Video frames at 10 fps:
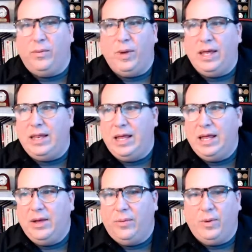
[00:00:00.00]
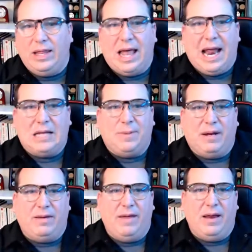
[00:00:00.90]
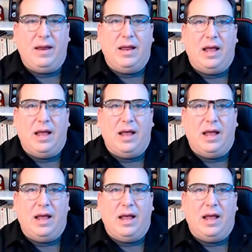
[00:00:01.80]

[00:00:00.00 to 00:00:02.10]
with that aspect of it?